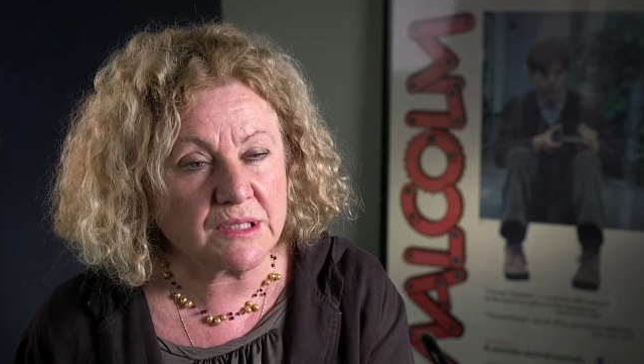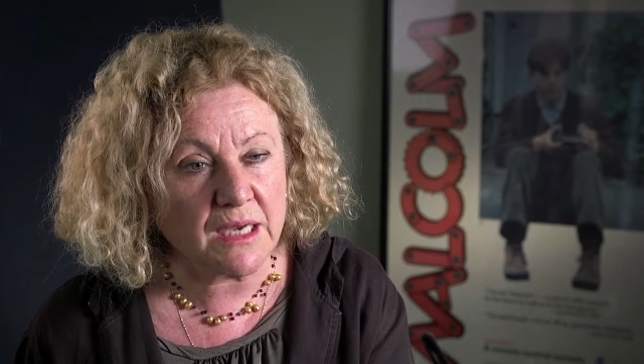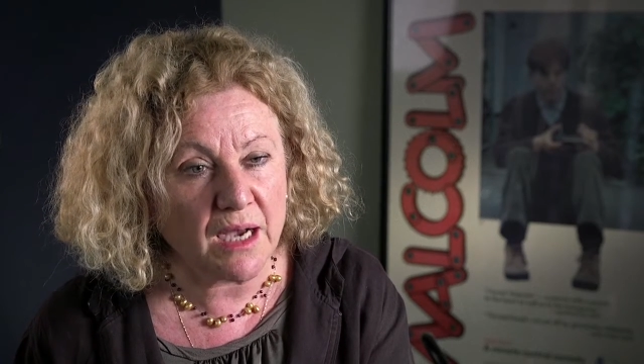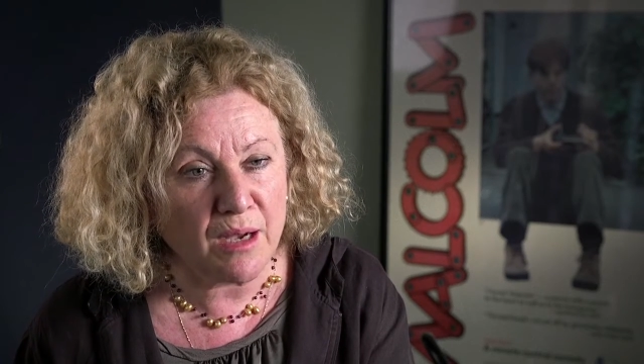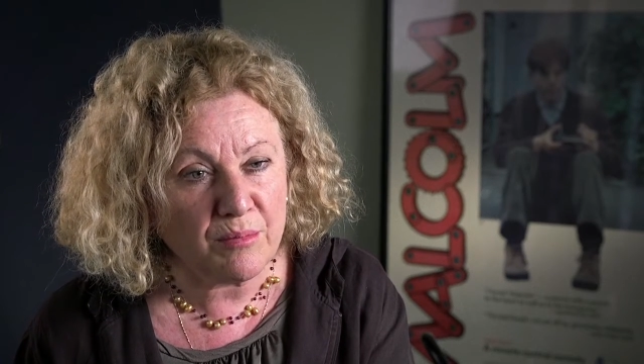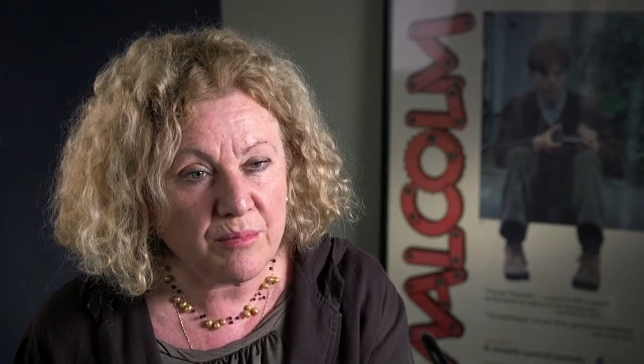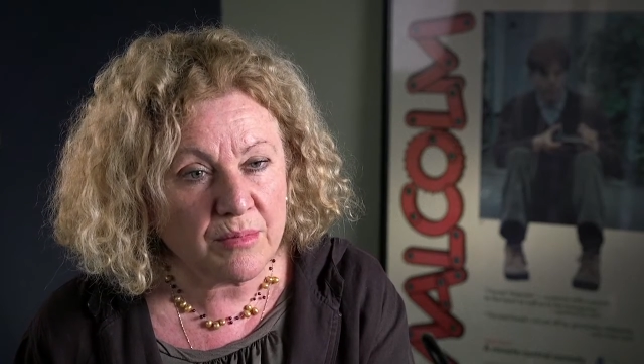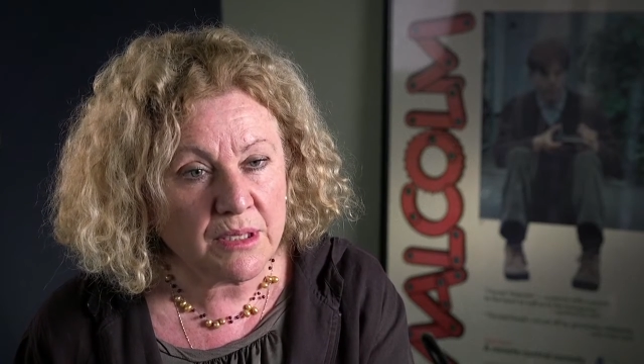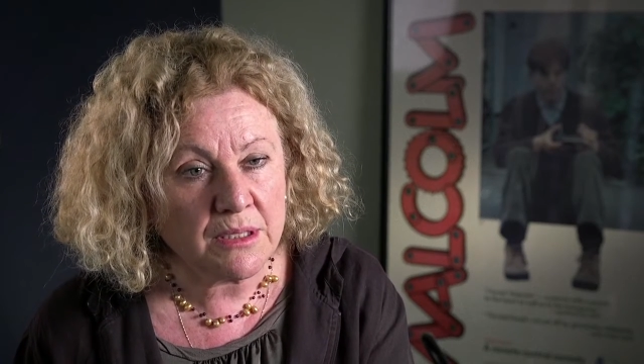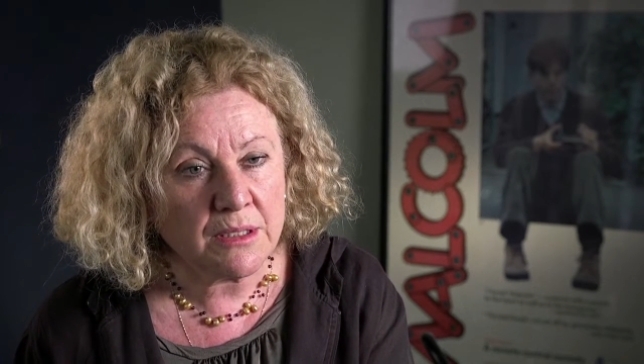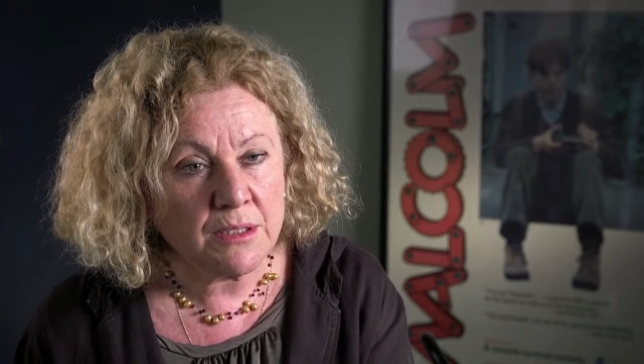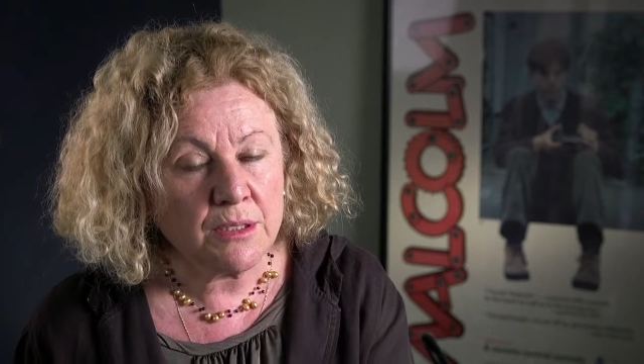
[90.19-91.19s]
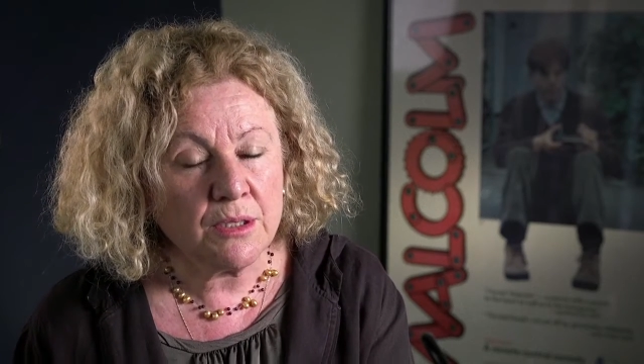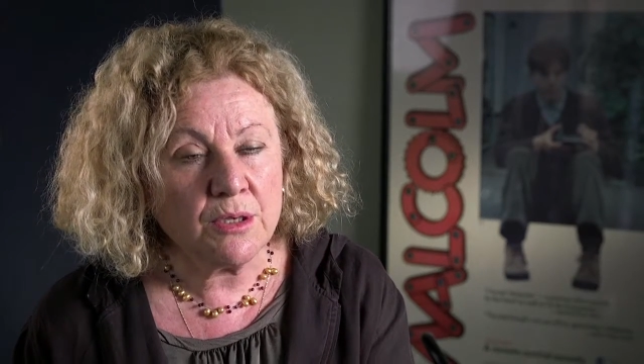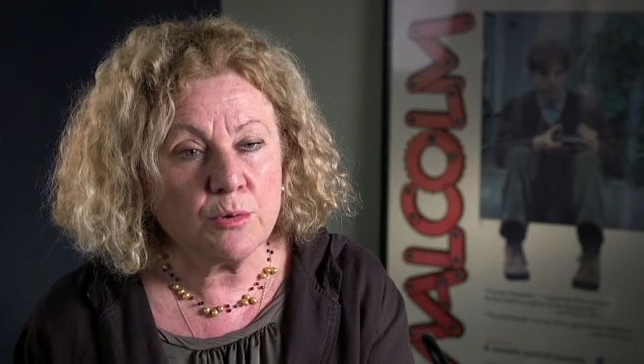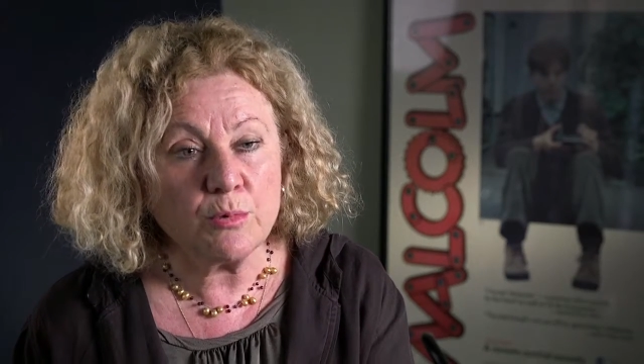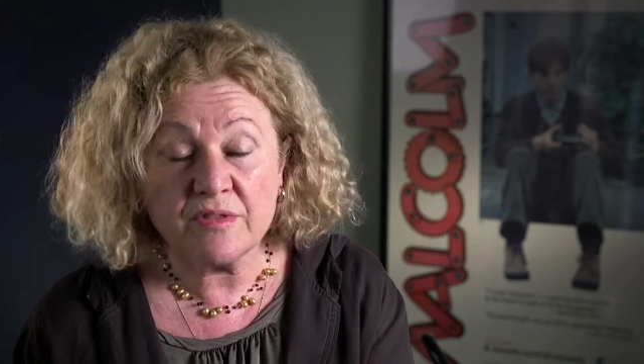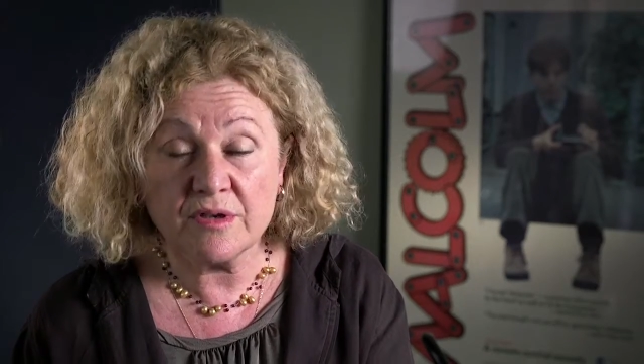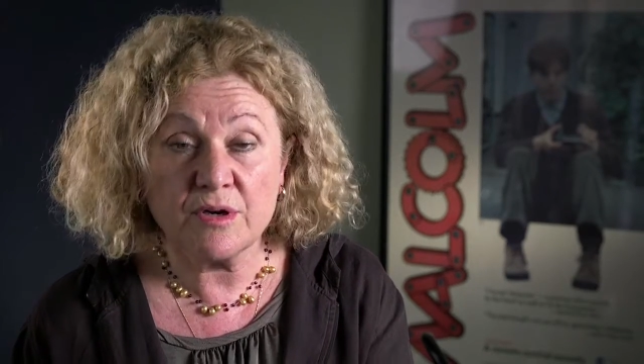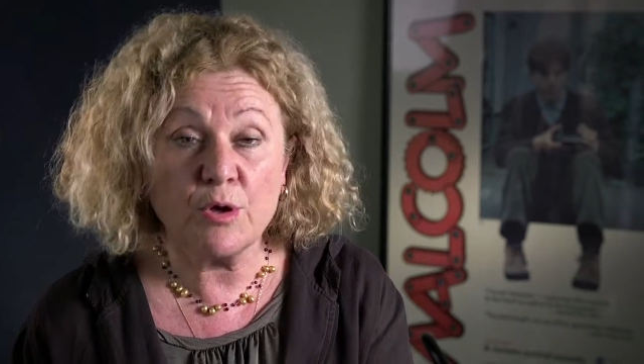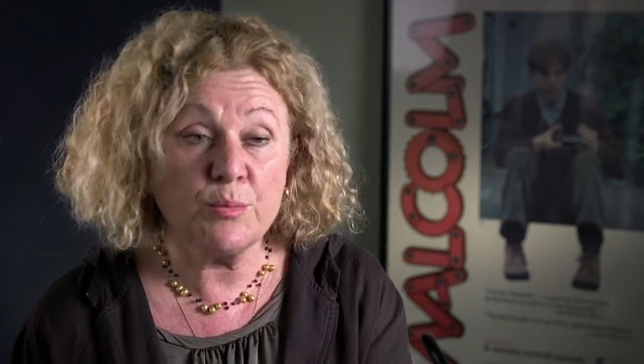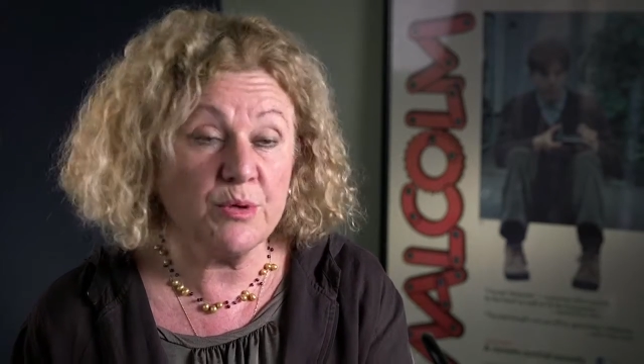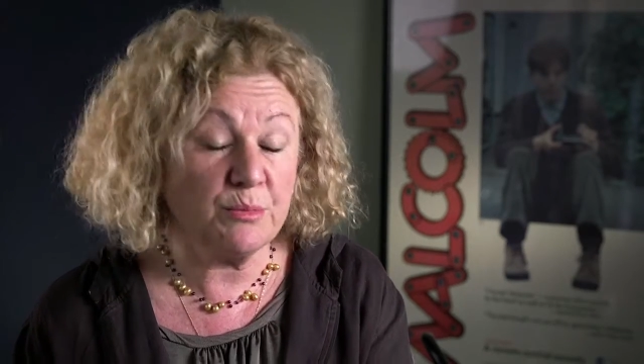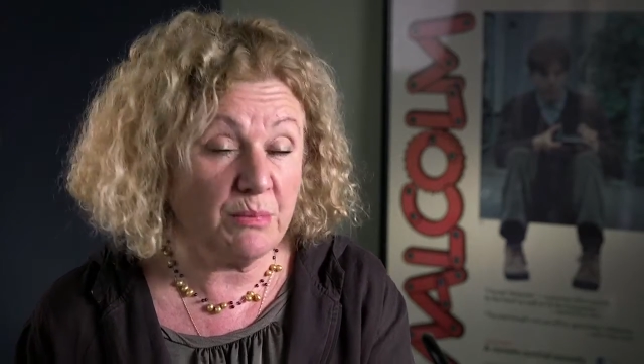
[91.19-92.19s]
come with an
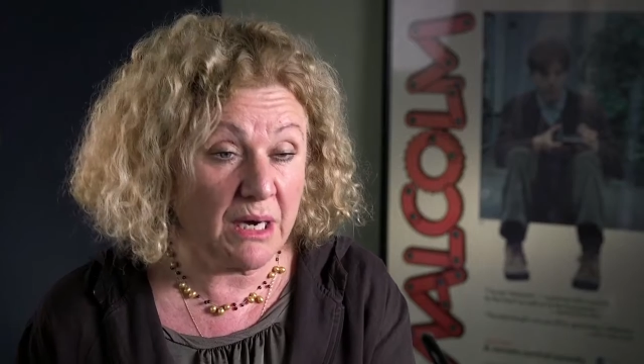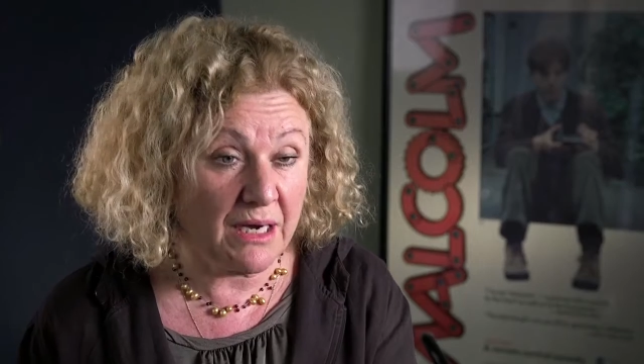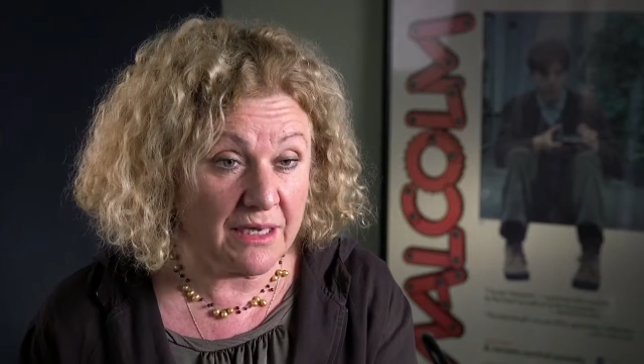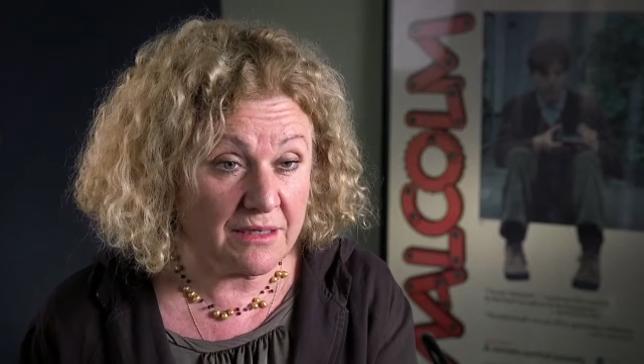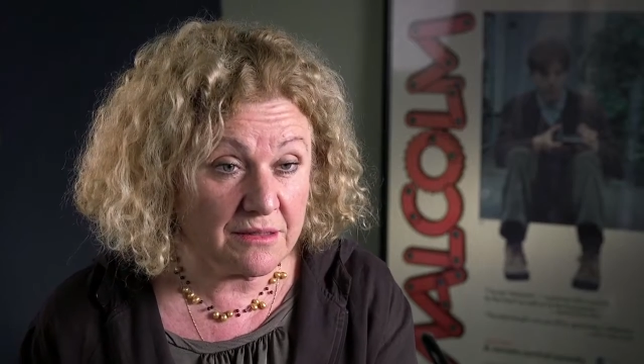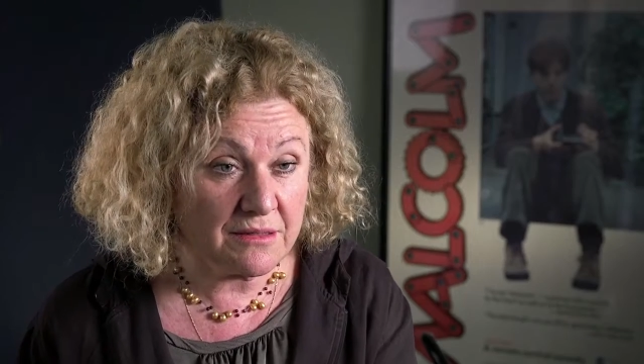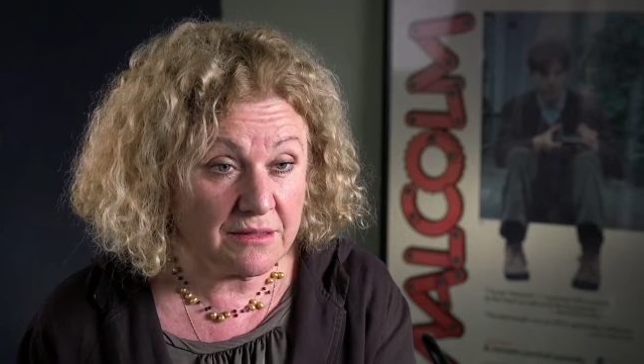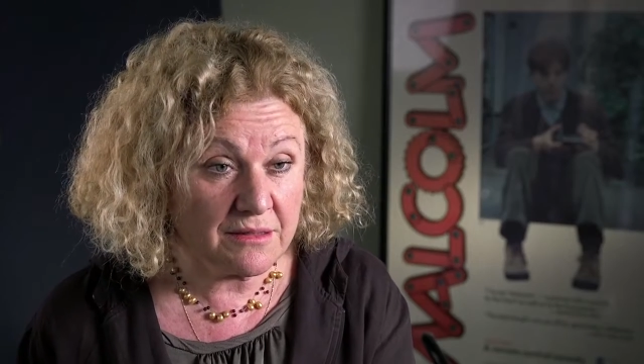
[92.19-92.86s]
open mind,